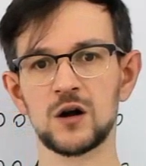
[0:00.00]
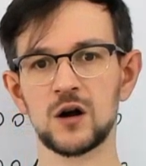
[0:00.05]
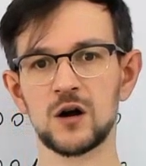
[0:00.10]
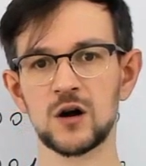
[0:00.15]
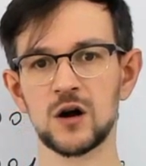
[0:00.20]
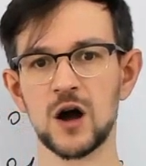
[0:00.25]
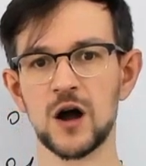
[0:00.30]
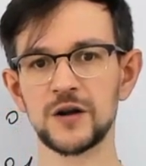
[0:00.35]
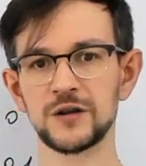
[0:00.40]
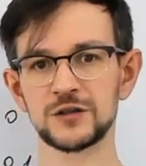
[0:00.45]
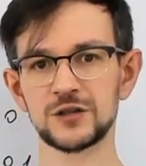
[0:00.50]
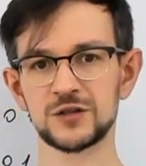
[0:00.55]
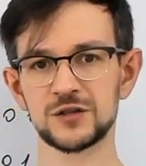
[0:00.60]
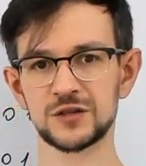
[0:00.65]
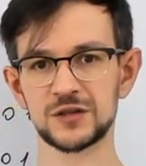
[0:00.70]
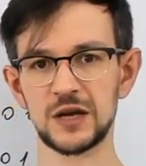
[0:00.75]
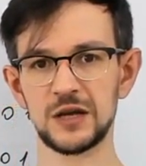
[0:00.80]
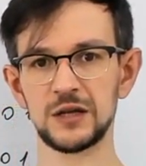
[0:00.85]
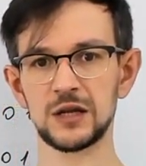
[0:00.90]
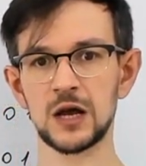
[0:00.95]
current
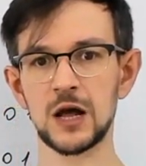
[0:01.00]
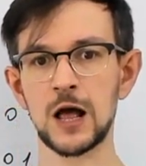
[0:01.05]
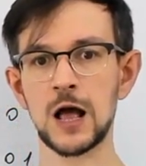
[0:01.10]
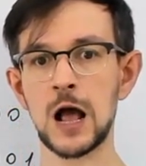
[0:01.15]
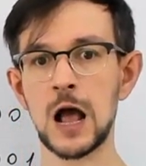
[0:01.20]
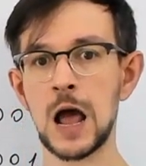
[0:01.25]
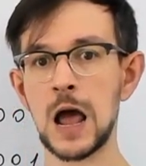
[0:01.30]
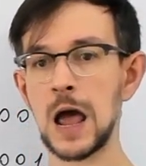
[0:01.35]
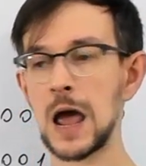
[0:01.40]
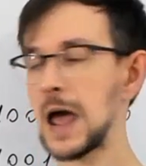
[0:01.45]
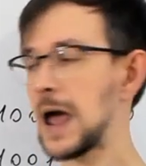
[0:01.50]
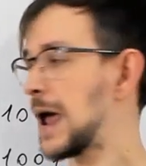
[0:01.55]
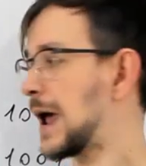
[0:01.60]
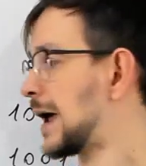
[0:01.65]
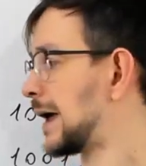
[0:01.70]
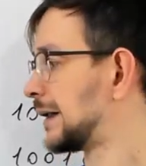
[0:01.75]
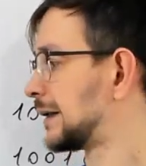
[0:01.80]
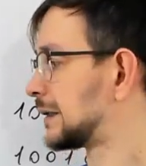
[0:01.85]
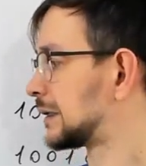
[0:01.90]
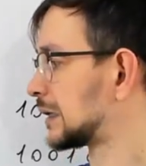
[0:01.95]
state.
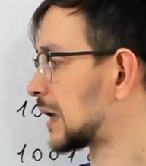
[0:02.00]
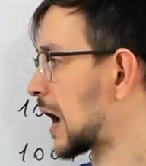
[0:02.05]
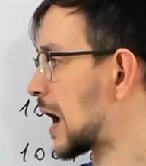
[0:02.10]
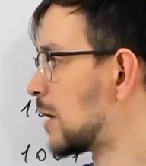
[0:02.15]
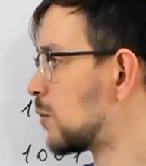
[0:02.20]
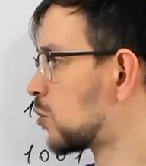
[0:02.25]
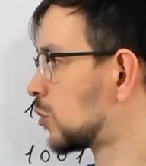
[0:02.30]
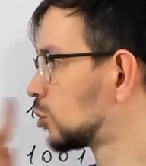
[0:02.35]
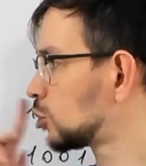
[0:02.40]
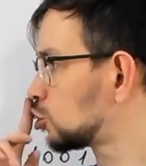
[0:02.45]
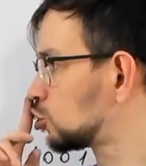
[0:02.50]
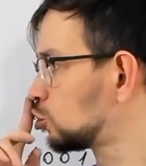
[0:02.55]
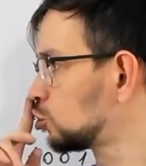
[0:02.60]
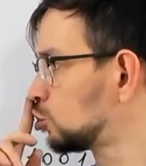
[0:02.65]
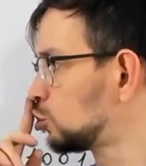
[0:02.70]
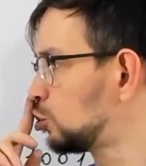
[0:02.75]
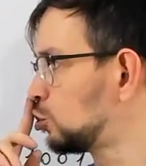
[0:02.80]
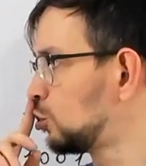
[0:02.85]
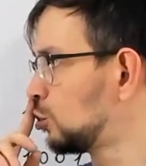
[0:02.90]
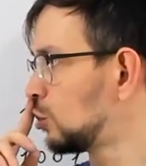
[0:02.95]
And I want
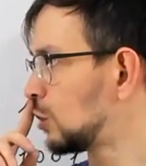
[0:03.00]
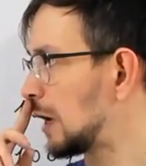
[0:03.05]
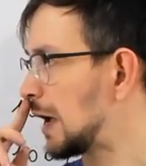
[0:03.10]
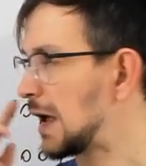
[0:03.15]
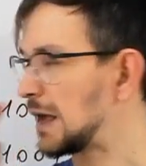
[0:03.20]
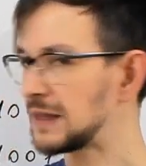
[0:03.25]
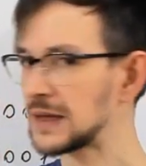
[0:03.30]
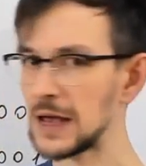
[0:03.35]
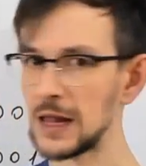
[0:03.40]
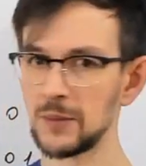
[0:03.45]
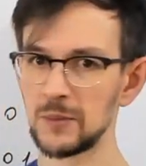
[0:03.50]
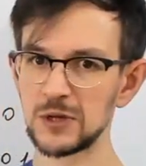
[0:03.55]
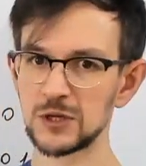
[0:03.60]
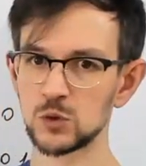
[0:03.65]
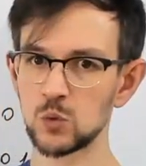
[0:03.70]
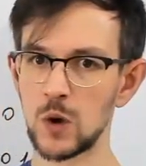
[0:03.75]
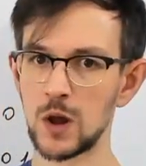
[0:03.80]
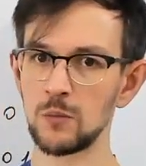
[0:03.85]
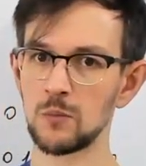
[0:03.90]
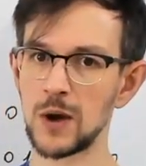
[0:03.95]
to add elements
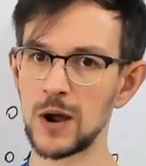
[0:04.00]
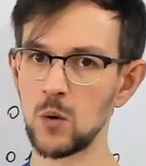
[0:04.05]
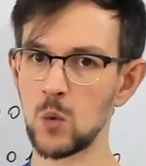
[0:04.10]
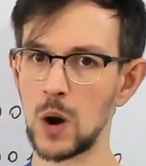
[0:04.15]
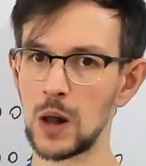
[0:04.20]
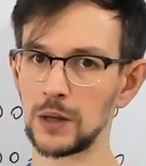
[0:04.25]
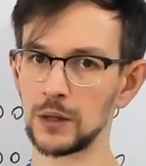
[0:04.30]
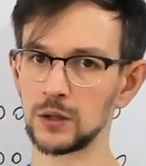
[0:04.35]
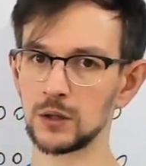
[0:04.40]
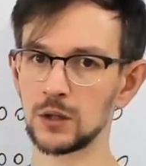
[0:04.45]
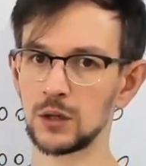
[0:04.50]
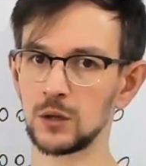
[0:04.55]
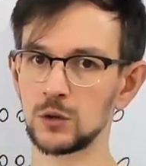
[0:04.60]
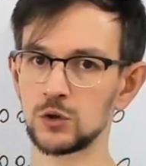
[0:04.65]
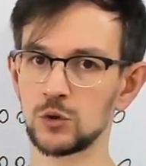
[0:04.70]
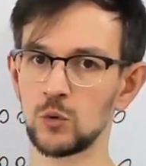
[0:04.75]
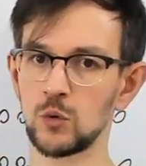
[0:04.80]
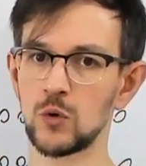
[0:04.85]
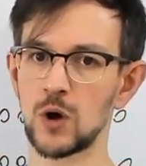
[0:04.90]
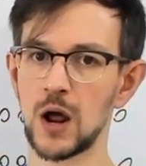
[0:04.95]
one by one.
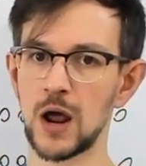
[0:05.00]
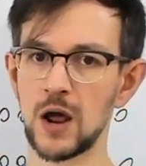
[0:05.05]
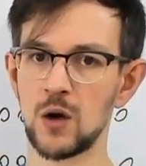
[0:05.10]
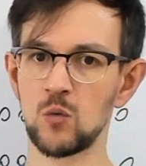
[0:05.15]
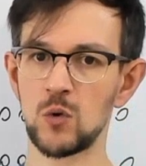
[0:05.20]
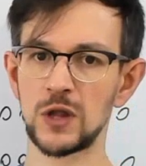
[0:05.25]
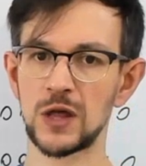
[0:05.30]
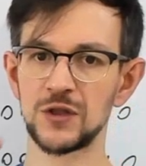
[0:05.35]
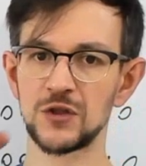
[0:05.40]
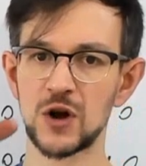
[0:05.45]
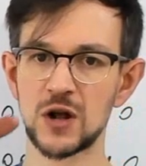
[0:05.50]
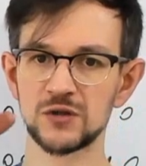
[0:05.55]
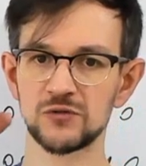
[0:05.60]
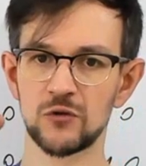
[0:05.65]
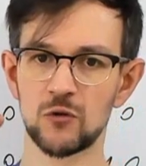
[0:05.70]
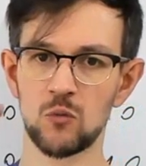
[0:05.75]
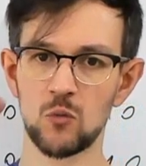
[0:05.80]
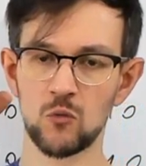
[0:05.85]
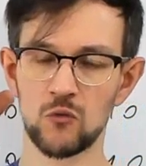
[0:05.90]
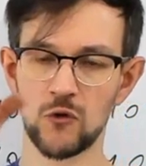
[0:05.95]
So when I
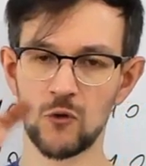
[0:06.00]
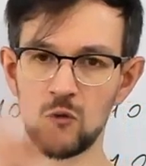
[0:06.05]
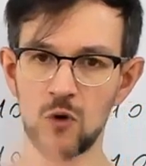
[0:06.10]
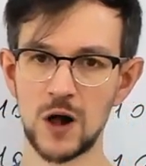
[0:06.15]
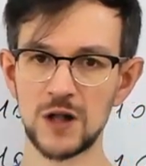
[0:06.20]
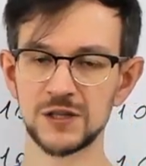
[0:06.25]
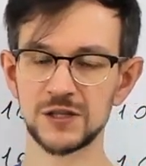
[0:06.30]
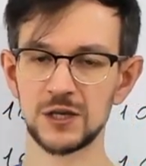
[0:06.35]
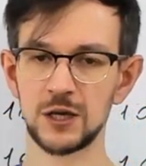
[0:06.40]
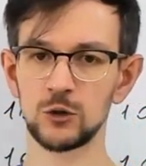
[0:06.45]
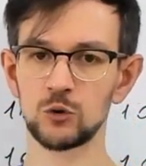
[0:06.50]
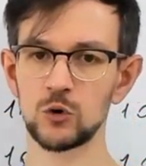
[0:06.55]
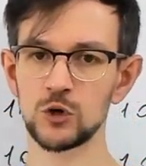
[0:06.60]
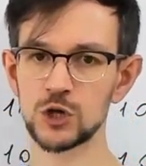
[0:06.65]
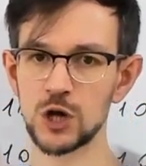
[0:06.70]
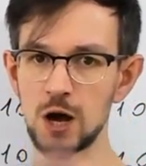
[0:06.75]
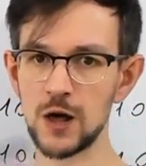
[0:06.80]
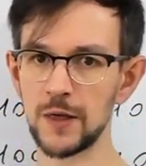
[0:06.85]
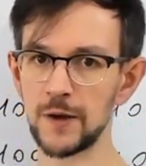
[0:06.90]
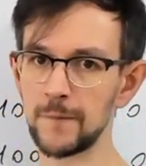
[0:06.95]
transfer from one state to each
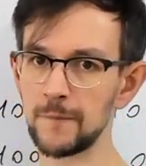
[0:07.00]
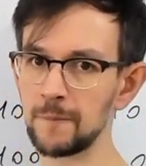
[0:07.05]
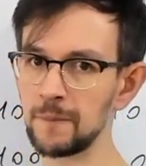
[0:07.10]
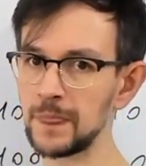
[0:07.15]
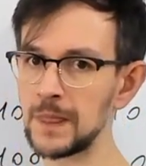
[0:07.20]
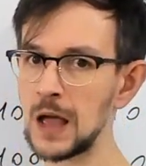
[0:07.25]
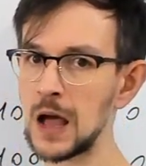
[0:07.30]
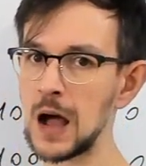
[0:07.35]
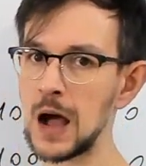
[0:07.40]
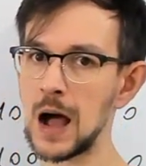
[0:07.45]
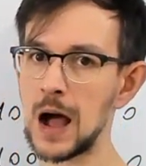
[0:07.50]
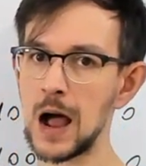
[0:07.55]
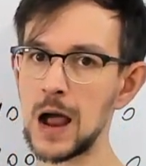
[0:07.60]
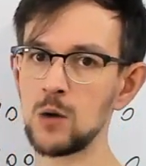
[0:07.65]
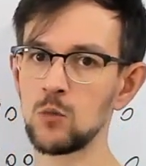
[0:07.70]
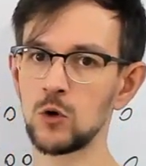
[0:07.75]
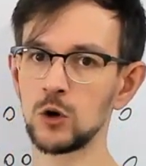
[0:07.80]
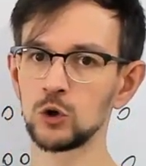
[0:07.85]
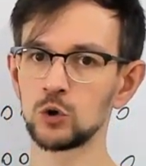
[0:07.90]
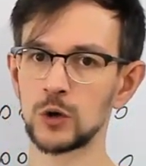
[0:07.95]
other, I
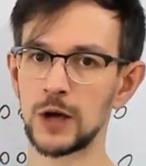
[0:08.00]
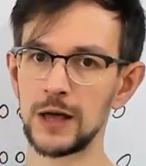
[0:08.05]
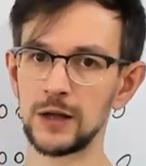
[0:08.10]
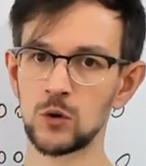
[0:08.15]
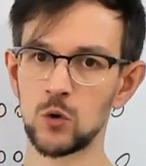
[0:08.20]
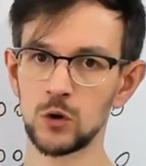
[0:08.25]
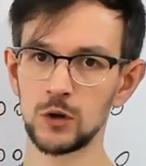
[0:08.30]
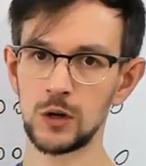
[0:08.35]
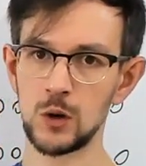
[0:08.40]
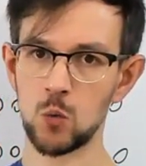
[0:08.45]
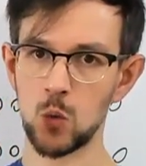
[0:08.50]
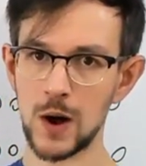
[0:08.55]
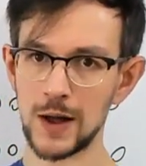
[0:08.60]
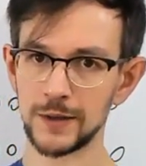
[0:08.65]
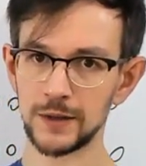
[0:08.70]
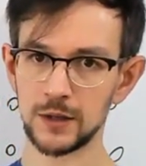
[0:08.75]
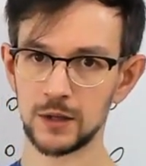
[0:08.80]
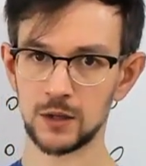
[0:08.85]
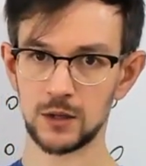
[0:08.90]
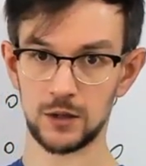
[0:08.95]
want to add only
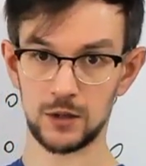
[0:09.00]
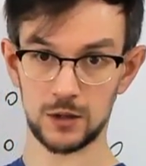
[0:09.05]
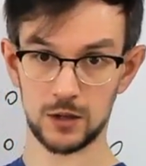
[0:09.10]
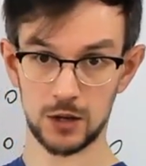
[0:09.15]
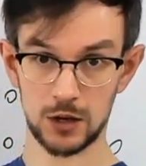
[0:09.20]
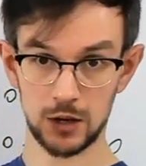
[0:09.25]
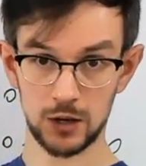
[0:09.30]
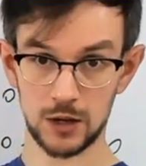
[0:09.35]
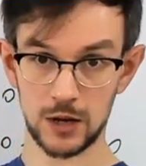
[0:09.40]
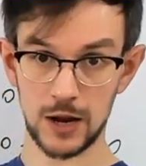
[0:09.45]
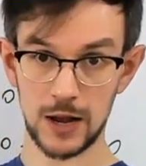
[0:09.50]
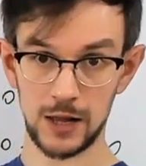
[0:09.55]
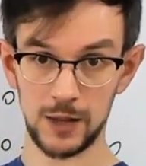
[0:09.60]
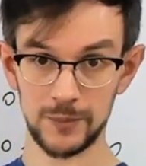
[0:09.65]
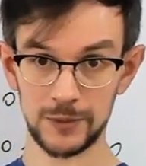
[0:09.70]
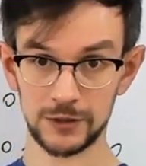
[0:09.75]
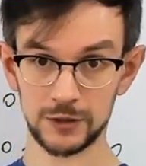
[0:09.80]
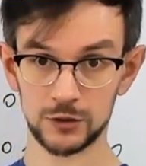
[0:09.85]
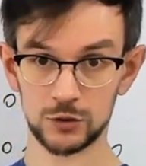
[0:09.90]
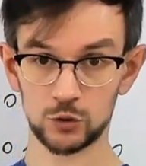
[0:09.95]
one
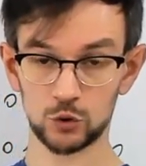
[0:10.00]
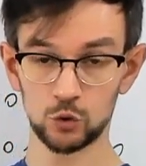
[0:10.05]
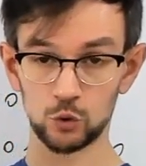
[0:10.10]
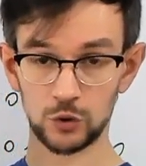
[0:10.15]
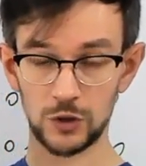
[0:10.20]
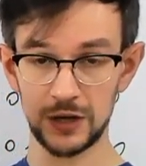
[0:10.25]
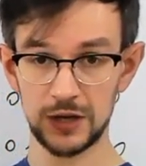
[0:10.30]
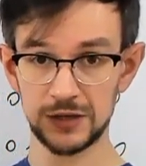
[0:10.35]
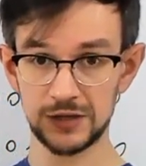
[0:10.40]
element to the